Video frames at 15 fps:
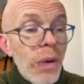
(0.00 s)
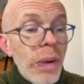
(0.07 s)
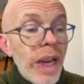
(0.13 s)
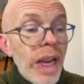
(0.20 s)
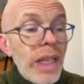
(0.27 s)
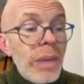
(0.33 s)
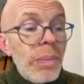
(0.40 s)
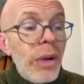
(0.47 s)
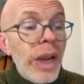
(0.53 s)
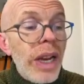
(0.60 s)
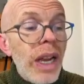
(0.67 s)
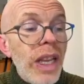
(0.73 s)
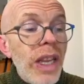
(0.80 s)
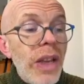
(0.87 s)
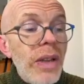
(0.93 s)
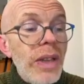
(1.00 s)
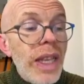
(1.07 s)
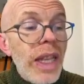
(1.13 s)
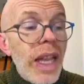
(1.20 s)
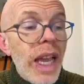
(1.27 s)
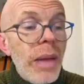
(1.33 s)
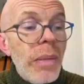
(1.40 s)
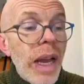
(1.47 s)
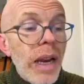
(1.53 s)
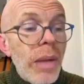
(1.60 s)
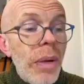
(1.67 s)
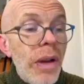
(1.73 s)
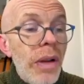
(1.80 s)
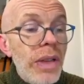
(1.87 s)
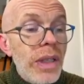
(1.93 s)
We need to put in a username and a
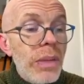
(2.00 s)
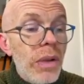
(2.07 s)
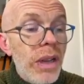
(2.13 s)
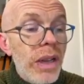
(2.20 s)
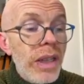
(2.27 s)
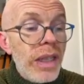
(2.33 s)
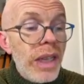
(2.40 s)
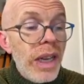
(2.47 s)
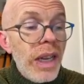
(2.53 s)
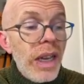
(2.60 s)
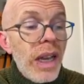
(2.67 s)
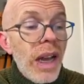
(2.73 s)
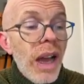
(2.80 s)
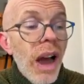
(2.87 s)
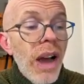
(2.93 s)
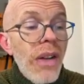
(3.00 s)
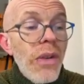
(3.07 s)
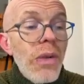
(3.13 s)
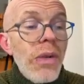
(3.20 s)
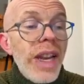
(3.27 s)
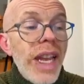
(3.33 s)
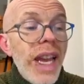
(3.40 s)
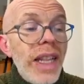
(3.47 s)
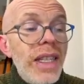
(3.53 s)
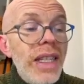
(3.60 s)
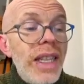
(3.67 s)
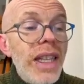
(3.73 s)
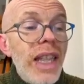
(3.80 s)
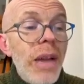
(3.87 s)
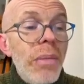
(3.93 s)
password. I've already
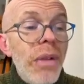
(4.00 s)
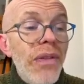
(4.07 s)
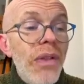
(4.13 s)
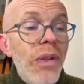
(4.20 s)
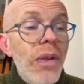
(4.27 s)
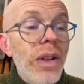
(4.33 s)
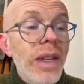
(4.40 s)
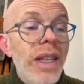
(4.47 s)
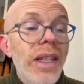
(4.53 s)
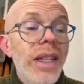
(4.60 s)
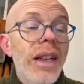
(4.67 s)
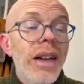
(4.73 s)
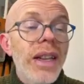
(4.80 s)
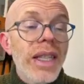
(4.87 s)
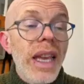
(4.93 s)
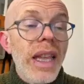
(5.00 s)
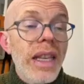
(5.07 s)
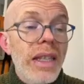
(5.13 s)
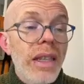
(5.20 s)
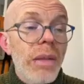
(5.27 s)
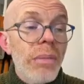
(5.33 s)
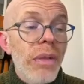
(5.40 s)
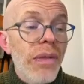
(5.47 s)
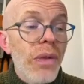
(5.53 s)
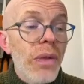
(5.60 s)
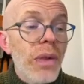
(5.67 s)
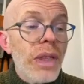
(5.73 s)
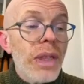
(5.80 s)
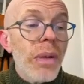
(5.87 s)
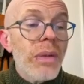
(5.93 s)
entered that before because I set this up
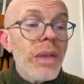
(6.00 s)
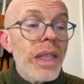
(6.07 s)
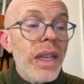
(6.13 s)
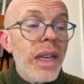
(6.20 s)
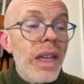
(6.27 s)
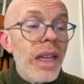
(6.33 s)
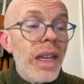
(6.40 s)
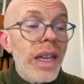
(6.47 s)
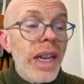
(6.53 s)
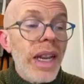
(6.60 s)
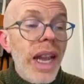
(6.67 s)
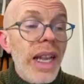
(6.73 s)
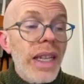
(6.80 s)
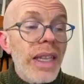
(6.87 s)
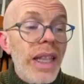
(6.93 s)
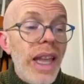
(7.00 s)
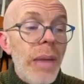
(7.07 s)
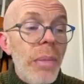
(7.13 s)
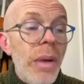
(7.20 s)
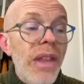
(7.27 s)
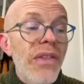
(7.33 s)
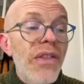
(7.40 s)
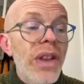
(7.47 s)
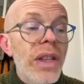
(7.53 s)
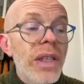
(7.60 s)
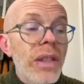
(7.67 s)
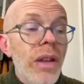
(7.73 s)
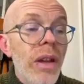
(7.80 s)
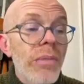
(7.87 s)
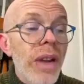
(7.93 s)
before, so I'm just going to connect to that. But the
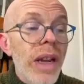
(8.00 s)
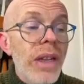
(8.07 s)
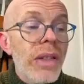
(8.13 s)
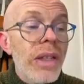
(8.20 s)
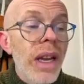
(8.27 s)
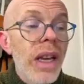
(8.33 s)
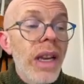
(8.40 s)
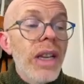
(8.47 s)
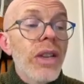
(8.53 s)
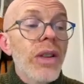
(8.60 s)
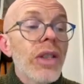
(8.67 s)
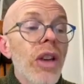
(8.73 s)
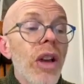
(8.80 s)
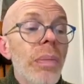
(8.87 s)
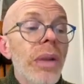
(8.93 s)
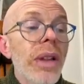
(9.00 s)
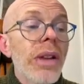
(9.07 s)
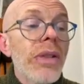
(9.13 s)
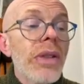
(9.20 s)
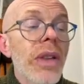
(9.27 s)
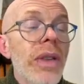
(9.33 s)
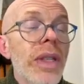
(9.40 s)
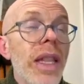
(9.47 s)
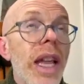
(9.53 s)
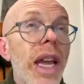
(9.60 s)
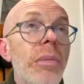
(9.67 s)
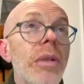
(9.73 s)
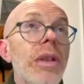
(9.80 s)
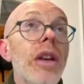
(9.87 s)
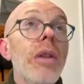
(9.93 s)
first time round, you type in your
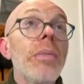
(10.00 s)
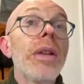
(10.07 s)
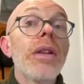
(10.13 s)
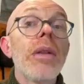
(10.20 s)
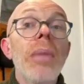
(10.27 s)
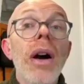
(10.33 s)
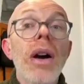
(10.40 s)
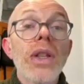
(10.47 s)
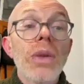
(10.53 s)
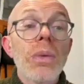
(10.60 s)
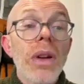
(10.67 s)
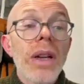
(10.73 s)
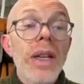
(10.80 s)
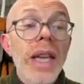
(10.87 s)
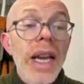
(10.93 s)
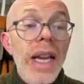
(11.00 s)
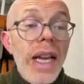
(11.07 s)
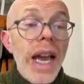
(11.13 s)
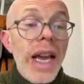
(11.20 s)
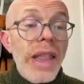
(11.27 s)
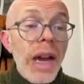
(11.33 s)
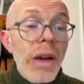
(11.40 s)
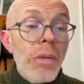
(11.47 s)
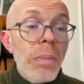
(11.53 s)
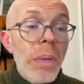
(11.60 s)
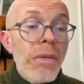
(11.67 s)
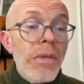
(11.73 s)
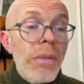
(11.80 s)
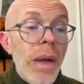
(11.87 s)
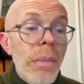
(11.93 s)
username, you type in your password, and that will be
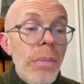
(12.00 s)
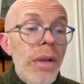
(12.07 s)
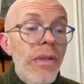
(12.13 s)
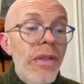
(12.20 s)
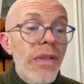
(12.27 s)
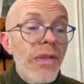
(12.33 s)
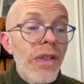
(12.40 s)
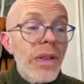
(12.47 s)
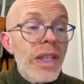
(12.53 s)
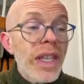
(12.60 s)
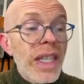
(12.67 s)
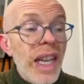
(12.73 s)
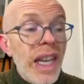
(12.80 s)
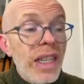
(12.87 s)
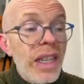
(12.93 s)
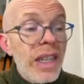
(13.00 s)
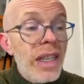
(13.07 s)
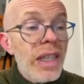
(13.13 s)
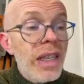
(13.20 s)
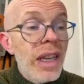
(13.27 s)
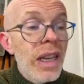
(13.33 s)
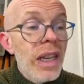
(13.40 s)
remembered for future sessions.